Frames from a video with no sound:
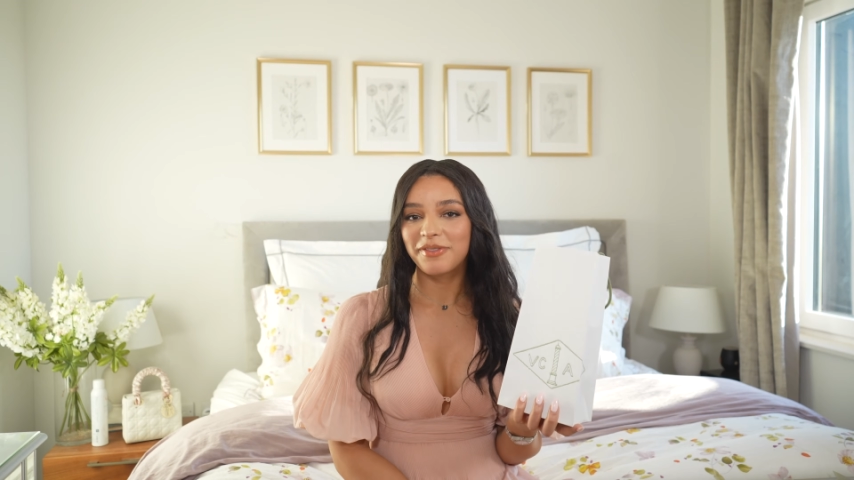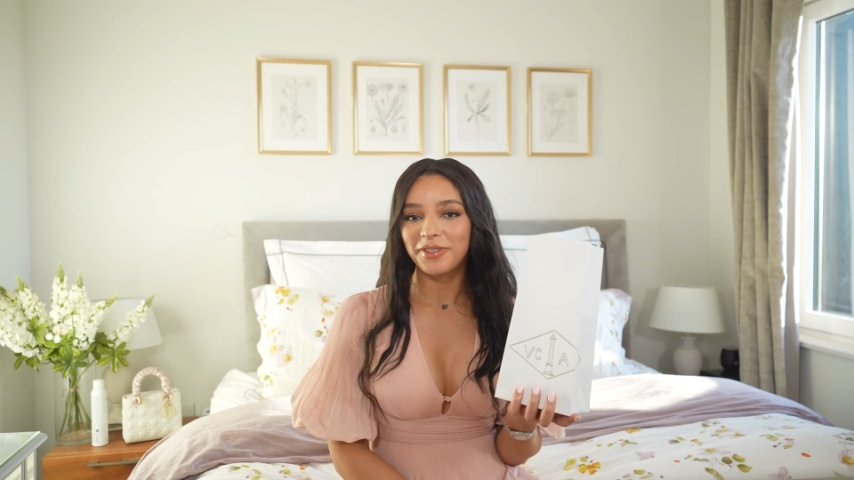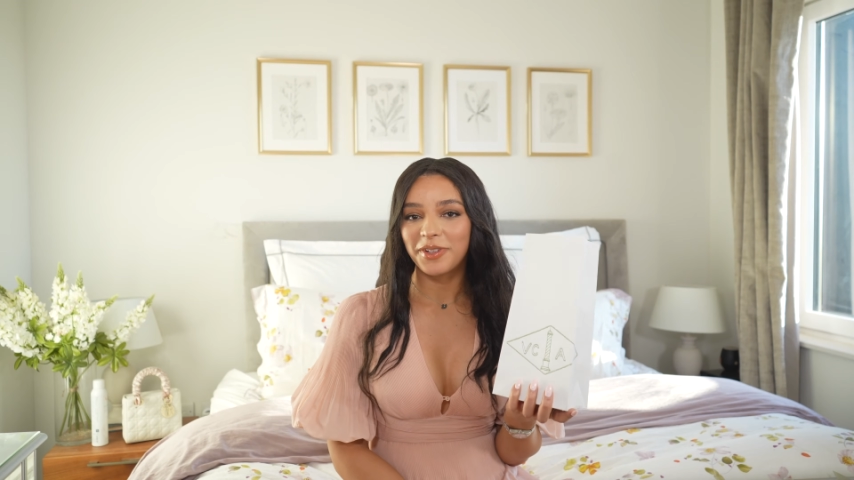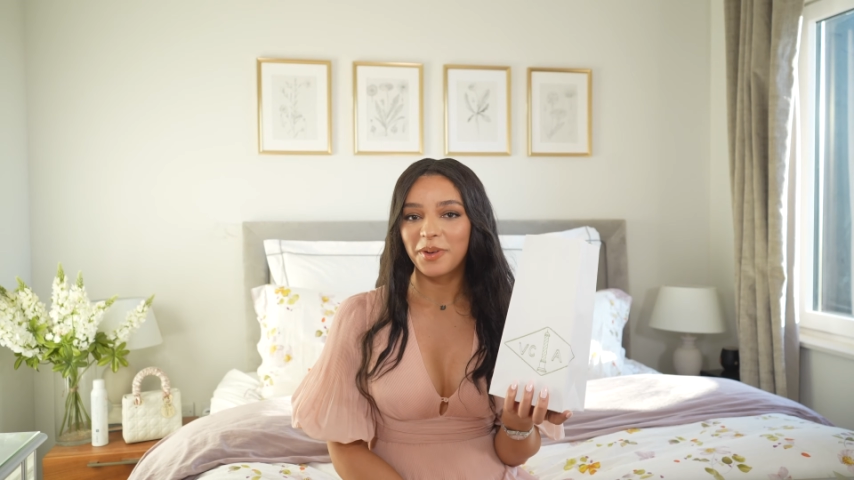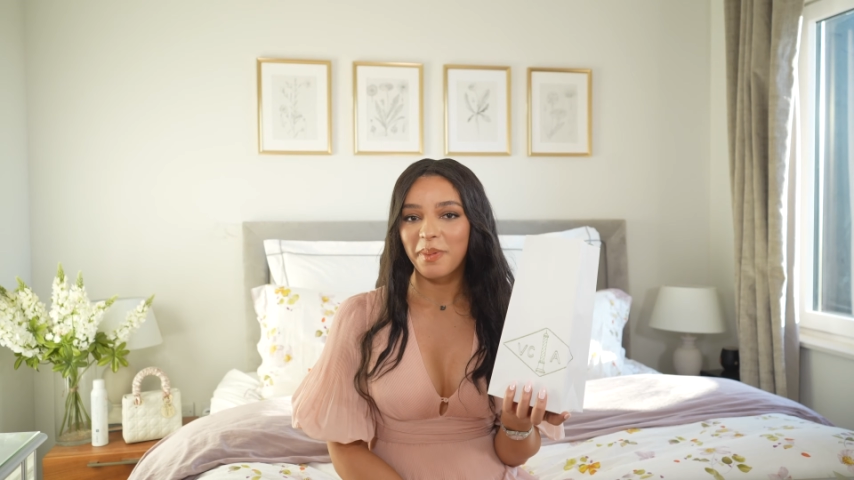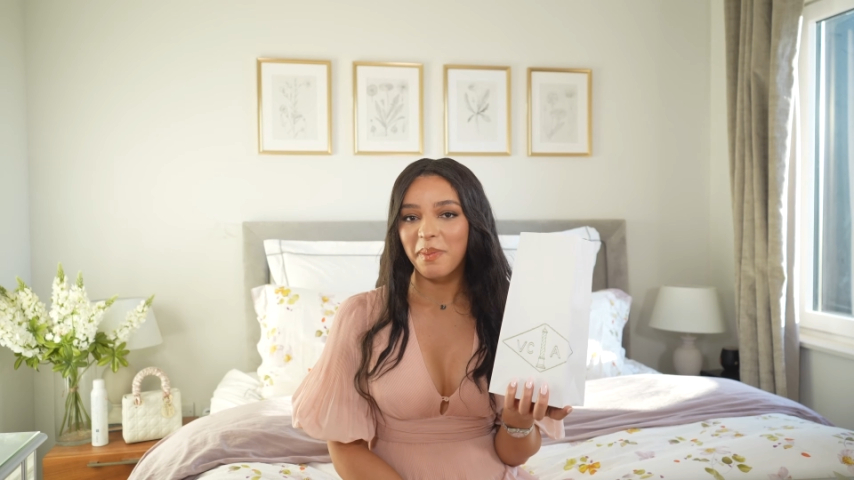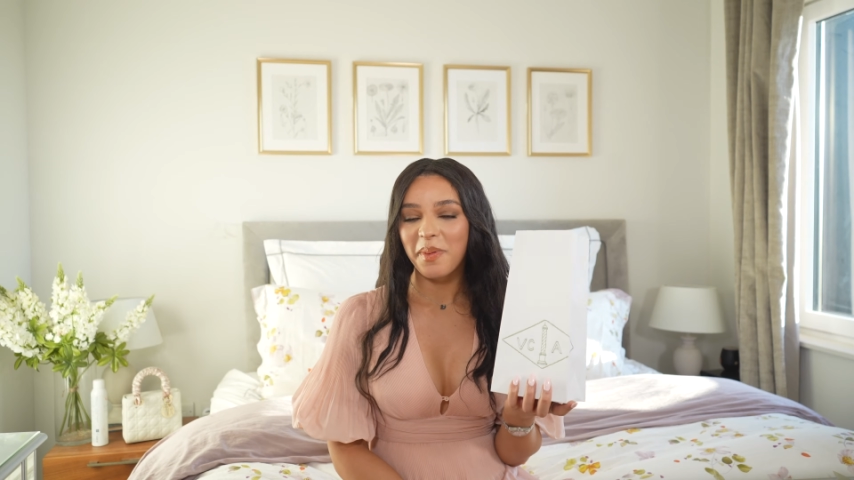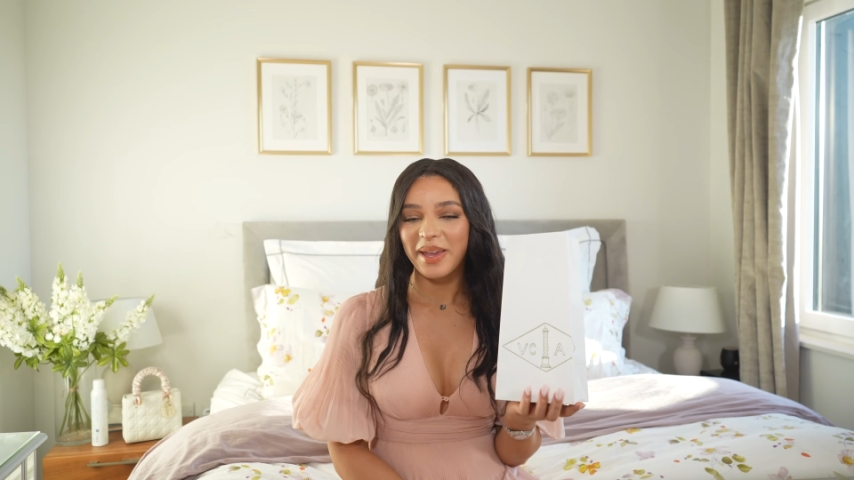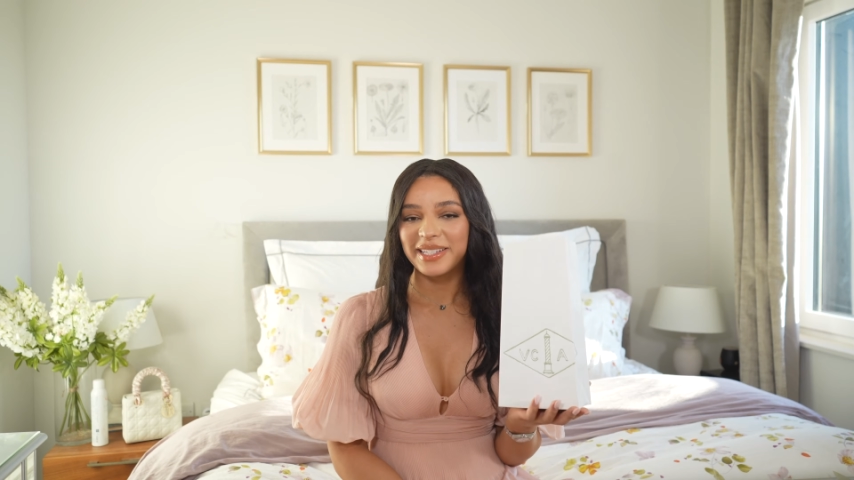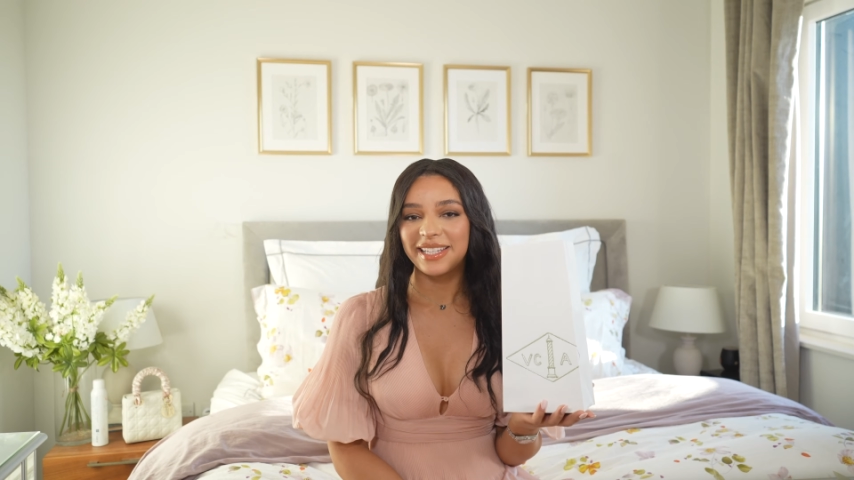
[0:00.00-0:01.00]
floor when we
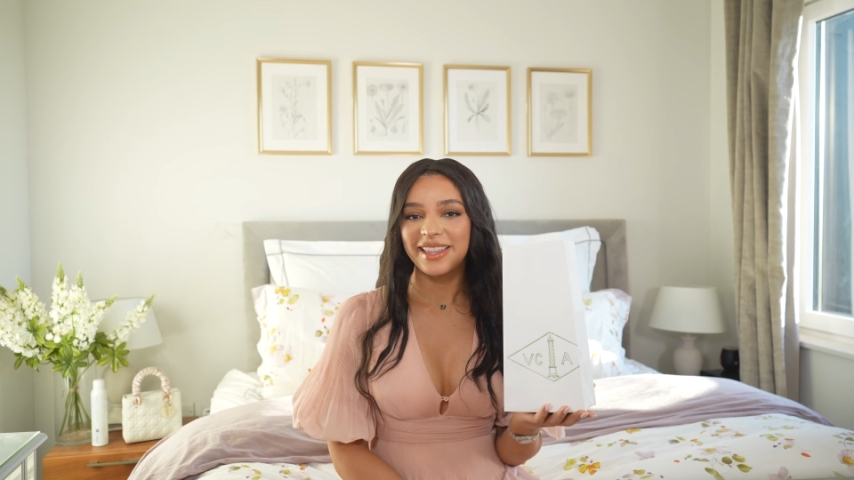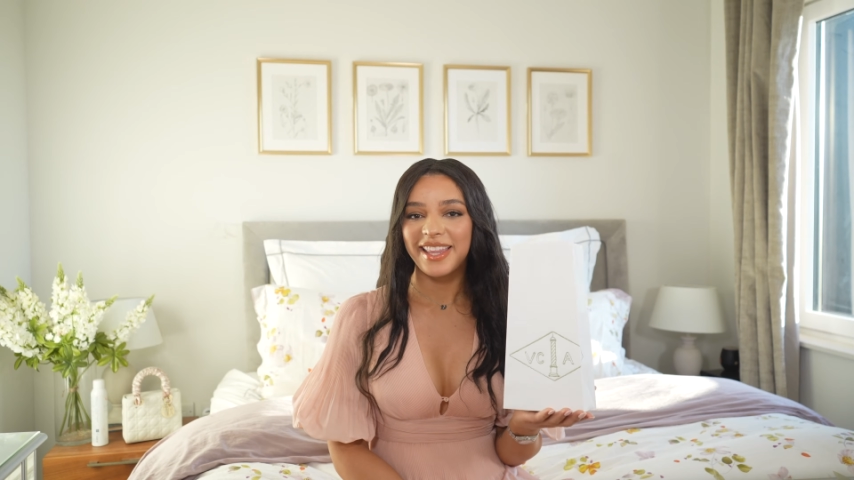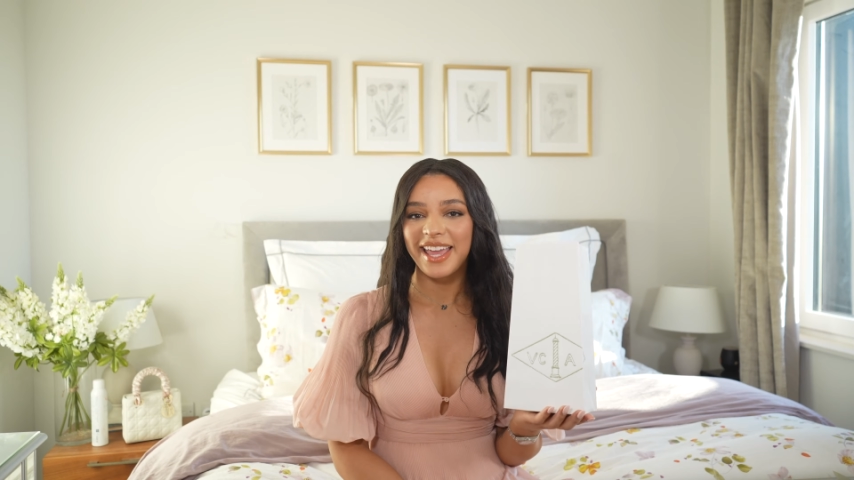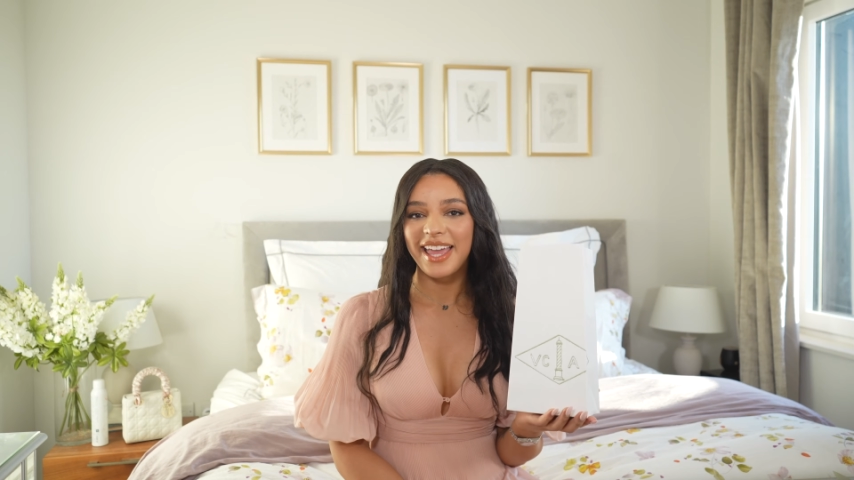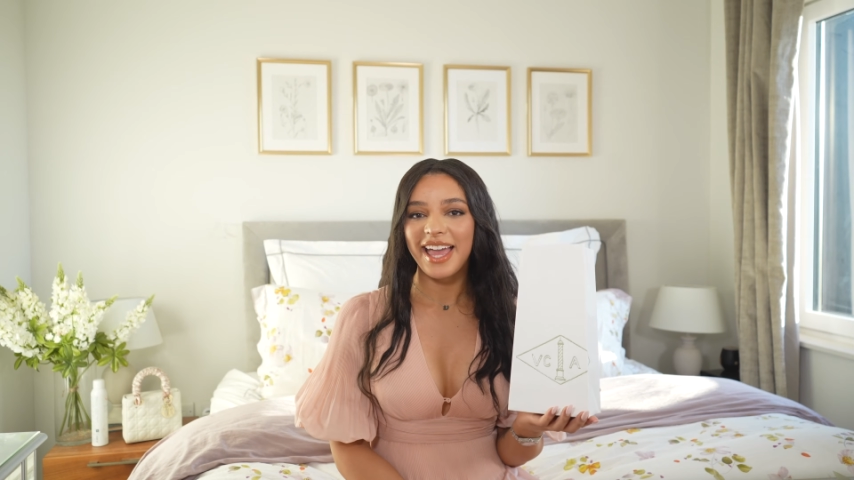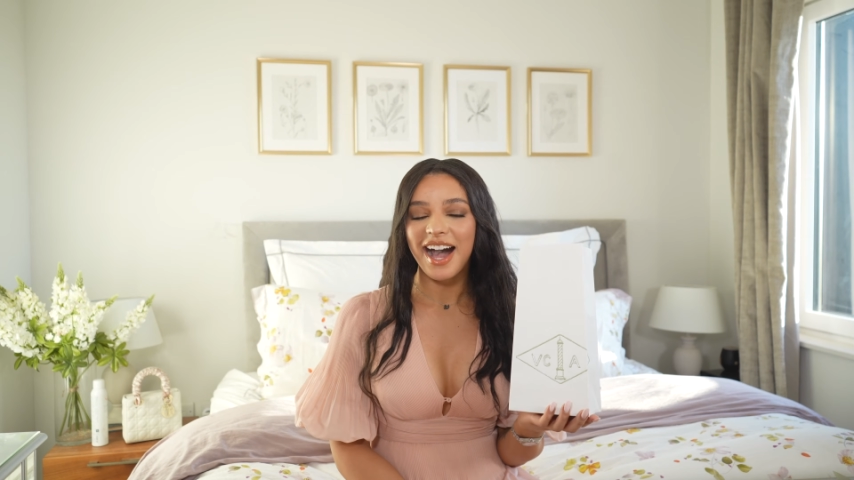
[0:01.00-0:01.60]
went in there.